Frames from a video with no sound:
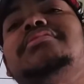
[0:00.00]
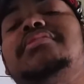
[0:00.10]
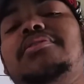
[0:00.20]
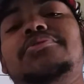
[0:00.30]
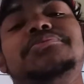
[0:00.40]

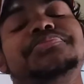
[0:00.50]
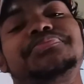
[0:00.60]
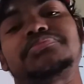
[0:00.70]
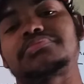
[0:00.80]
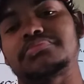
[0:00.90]
So
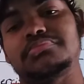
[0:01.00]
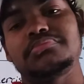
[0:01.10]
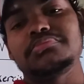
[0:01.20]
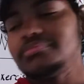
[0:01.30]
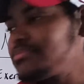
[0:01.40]

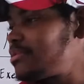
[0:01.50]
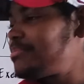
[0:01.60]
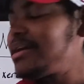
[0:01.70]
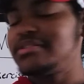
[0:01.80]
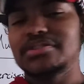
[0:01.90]

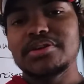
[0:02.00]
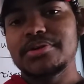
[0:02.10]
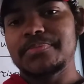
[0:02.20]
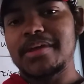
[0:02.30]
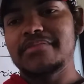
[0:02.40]
make
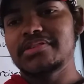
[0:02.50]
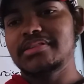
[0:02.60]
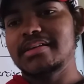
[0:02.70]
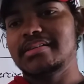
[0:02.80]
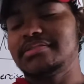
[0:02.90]
sure
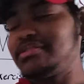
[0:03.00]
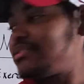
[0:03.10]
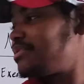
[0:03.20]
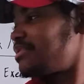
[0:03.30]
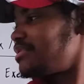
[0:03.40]
everything is
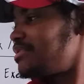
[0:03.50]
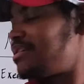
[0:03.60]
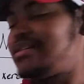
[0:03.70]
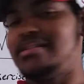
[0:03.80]
just,